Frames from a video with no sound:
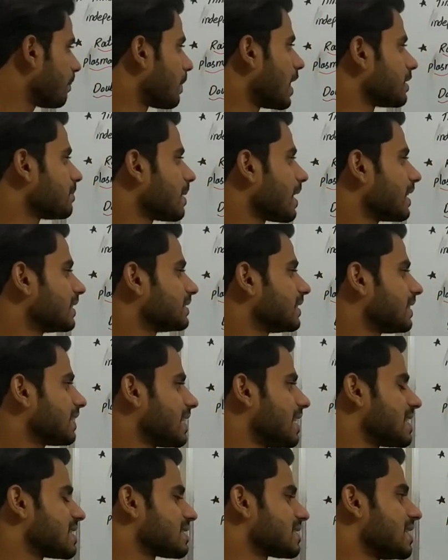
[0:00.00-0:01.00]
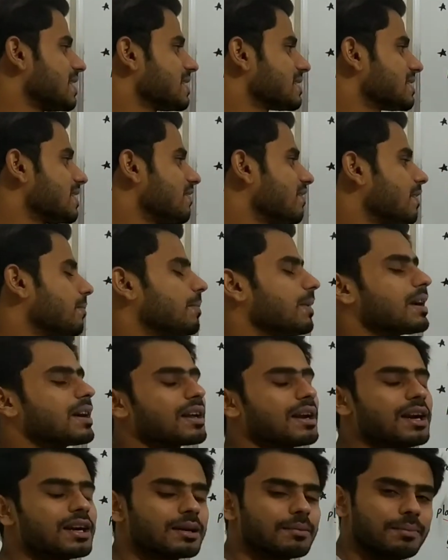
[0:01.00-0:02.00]
plasma concentration at steady state will be
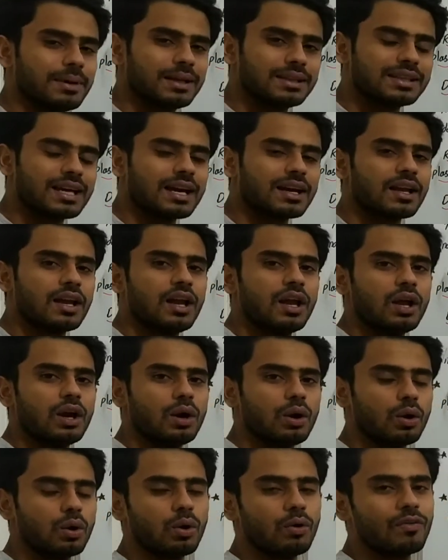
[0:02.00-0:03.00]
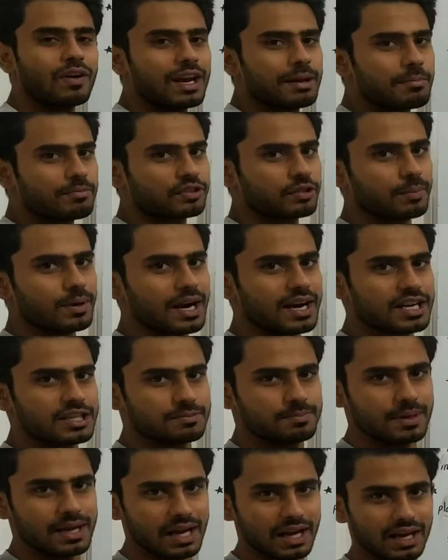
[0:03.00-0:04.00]
greater, mean that low volume of the blood is
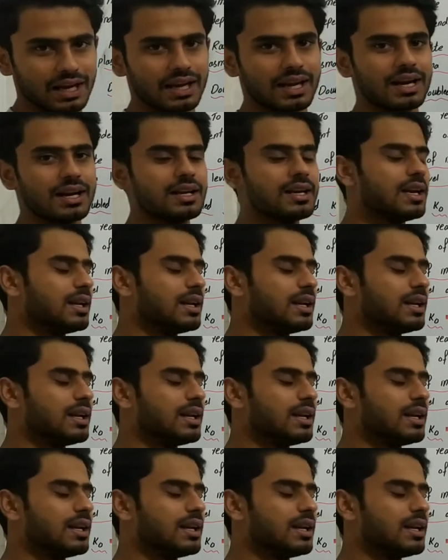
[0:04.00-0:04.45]
being cleared,